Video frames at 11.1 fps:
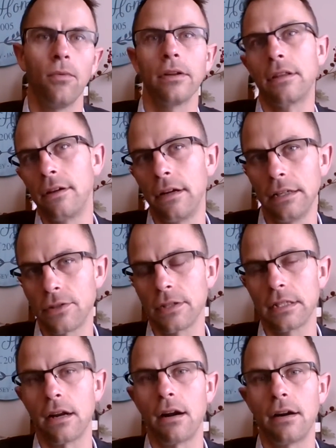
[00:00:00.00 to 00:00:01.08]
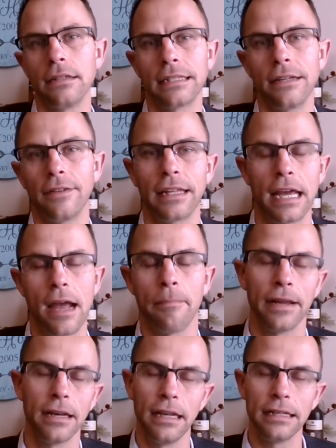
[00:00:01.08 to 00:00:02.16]
what their interests are and stuff like that.
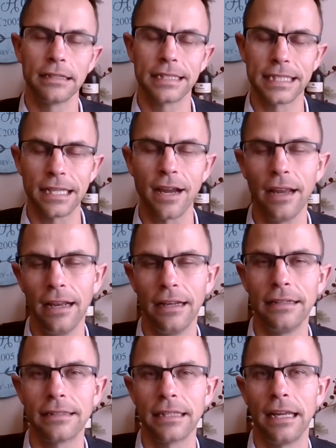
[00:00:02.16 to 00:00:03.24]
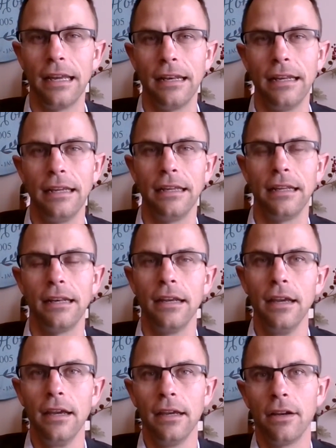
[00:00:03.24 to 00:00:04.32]
But in science and in,
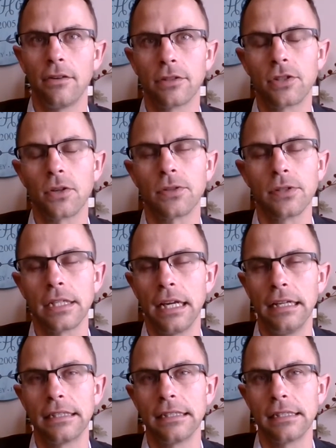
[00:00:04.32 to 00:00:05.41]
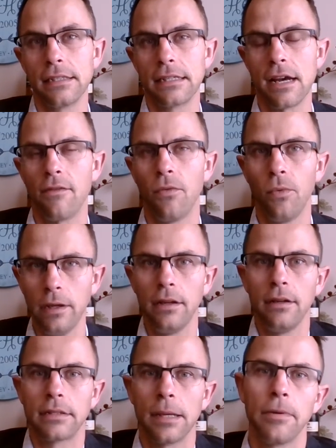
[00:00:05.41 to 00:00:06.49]
the social sciences and stuff,
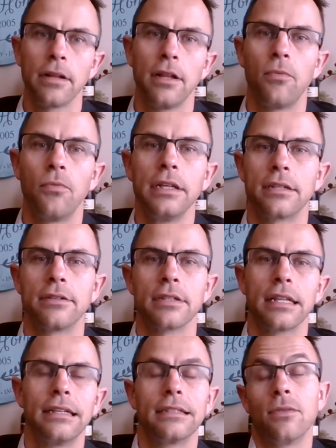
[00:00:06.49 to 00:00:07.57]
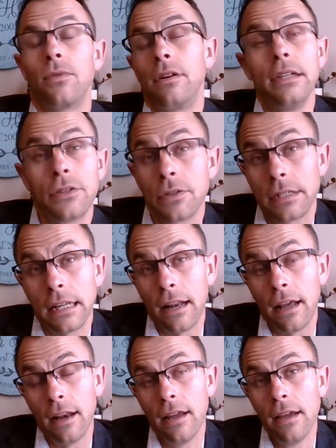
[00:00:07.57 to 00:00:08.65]
we typically research things that we're interested
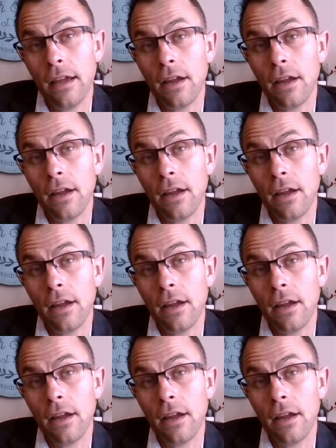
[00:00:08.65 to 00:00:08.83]
in,